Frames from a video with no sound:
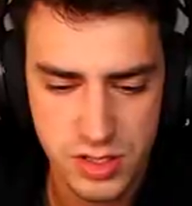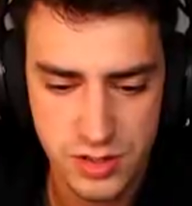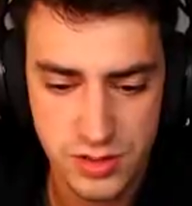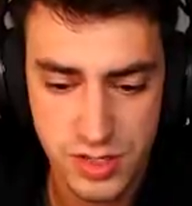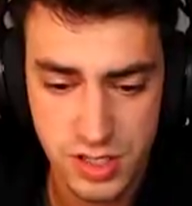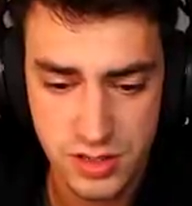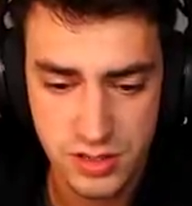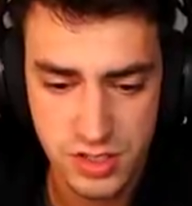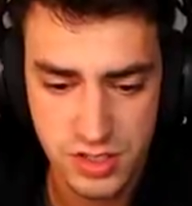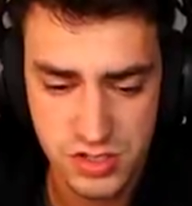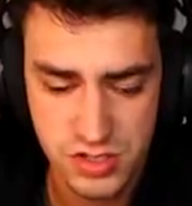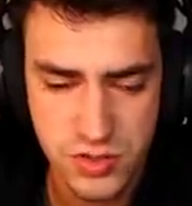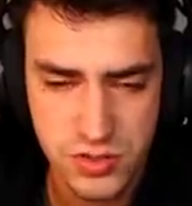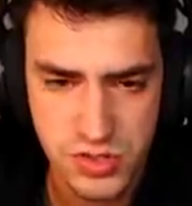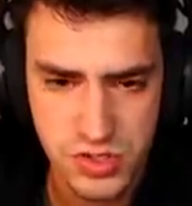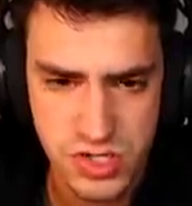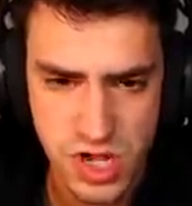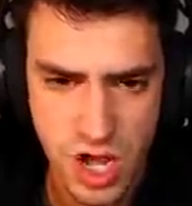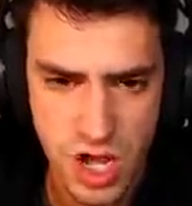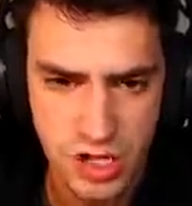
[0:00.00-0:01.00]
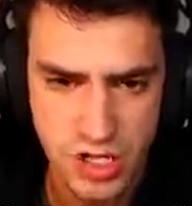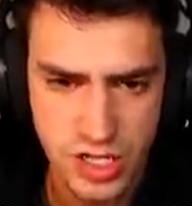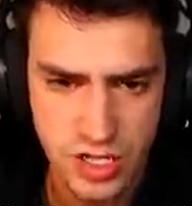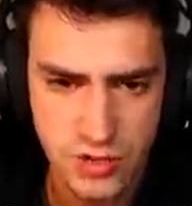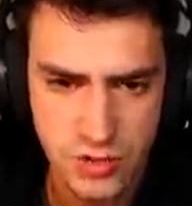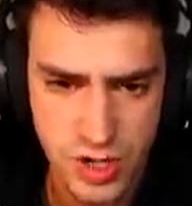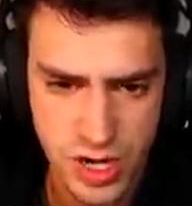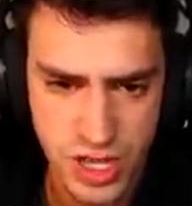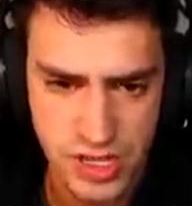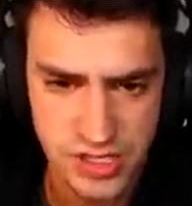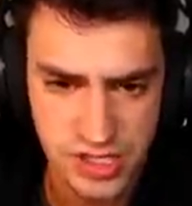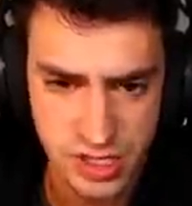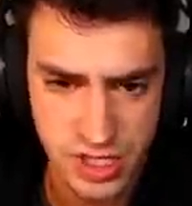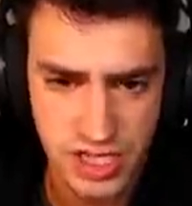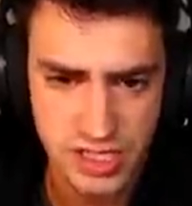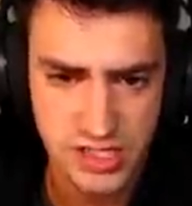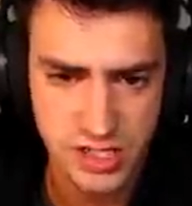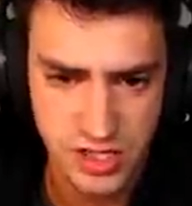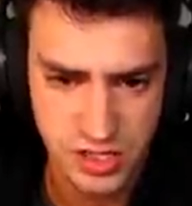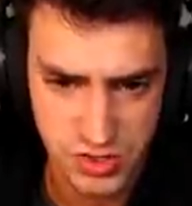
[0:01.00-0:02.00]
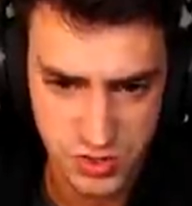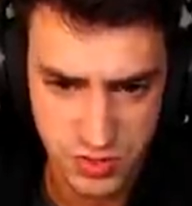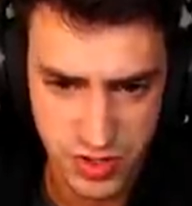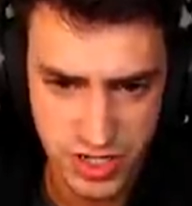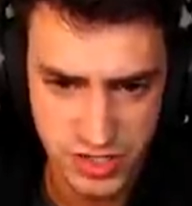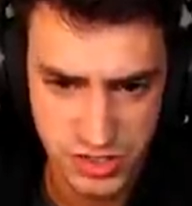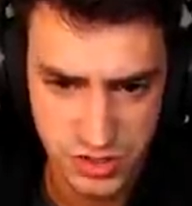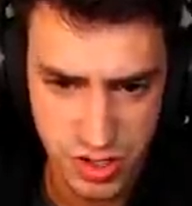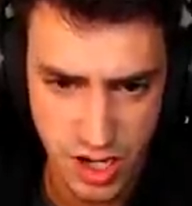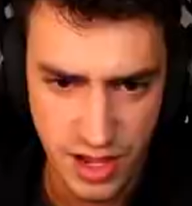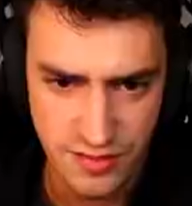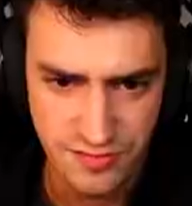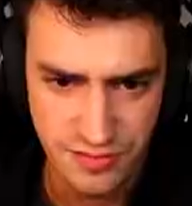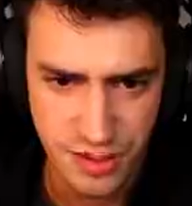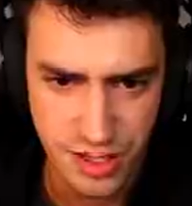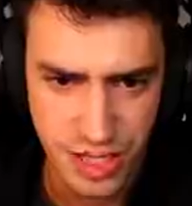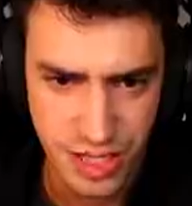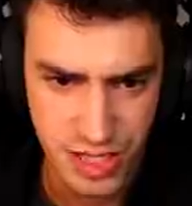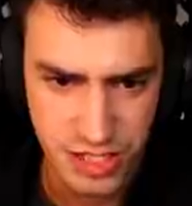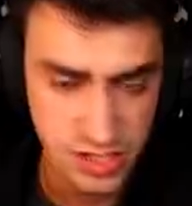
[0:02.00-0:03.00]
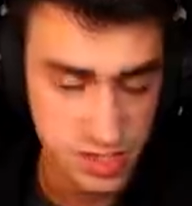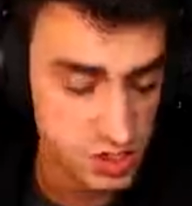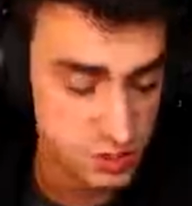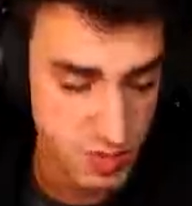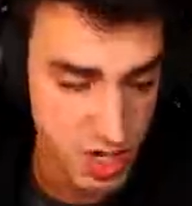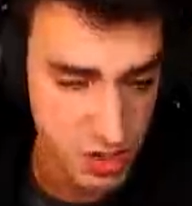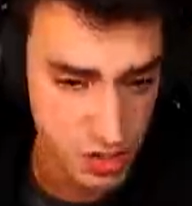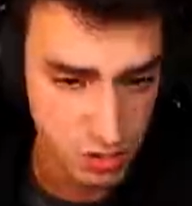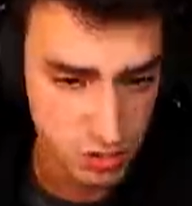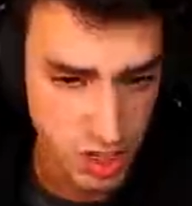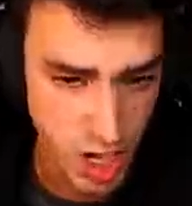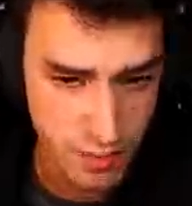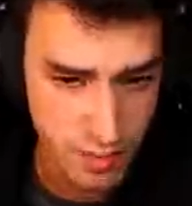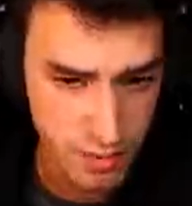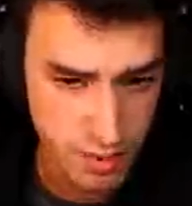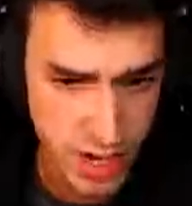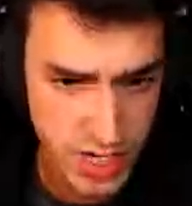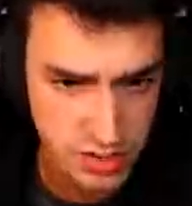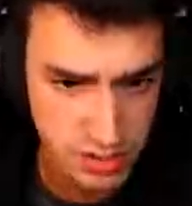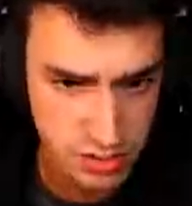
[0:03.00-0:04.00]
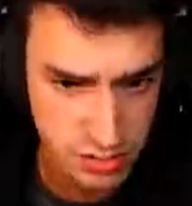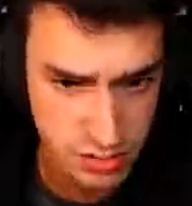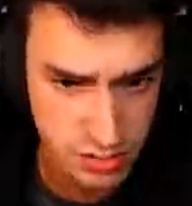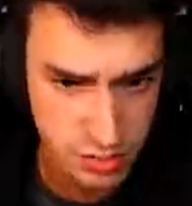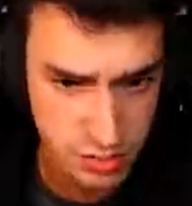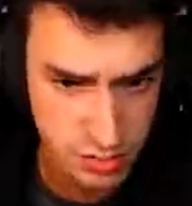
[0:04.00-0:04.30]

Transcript: This dude's talking when I selected this race, so I feel like it's a special type of race.